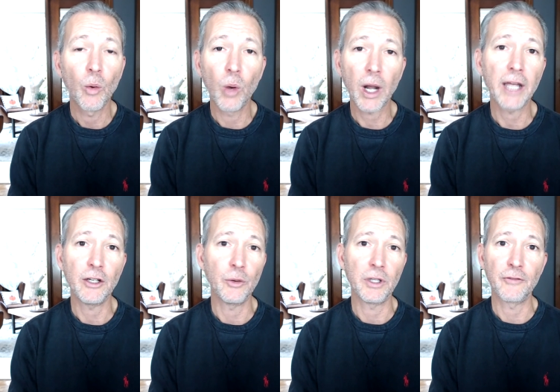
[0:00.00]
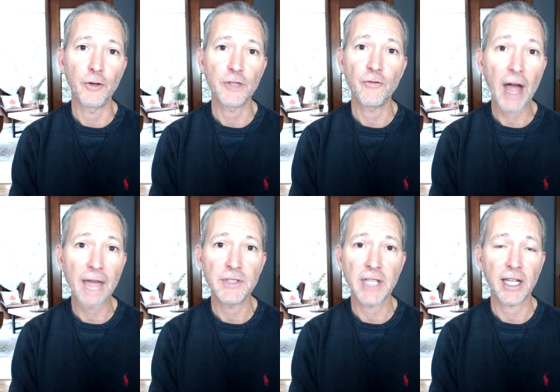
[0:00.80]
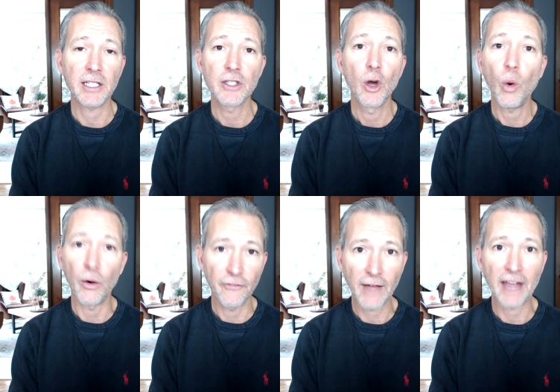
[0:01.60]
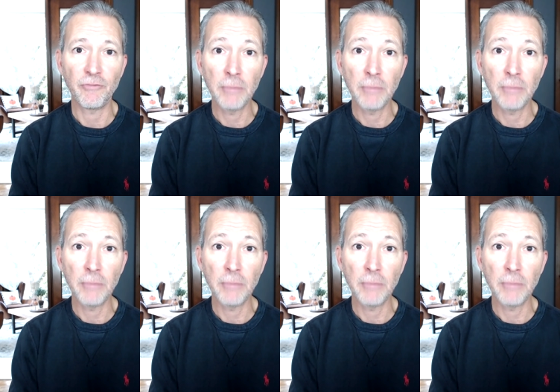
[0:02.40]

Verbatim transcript: what I knew in the first five seconds or five